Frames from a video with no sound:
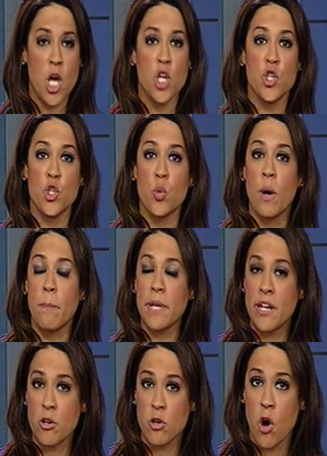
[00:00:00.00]
do
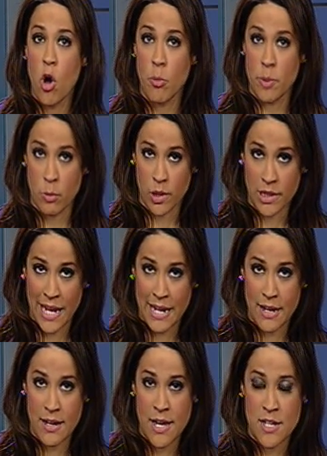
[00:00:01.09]
appear to all be related,
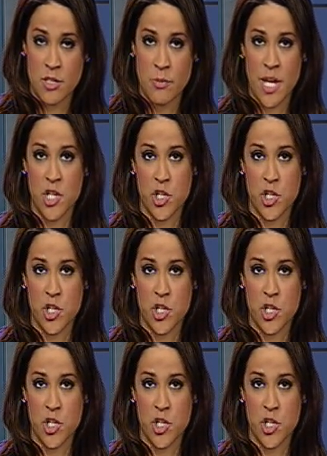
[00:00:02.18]
so make sure